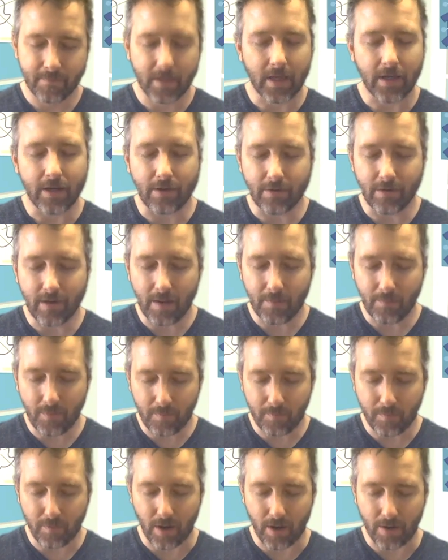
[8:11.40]
In your name we
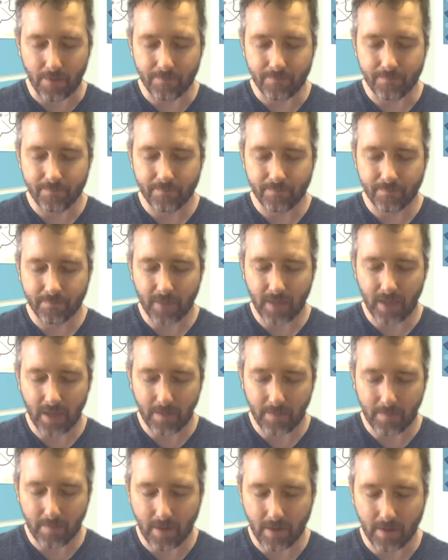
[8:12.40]
pray.
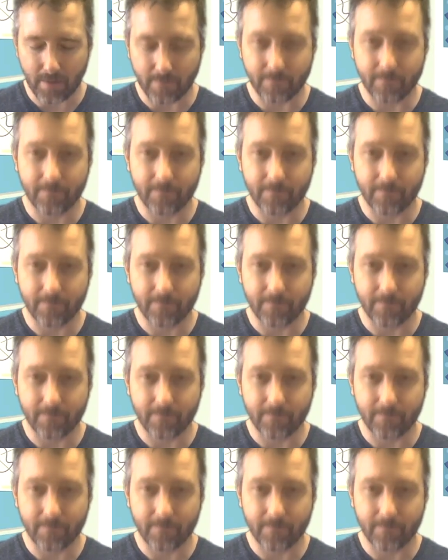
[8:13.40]
Amen.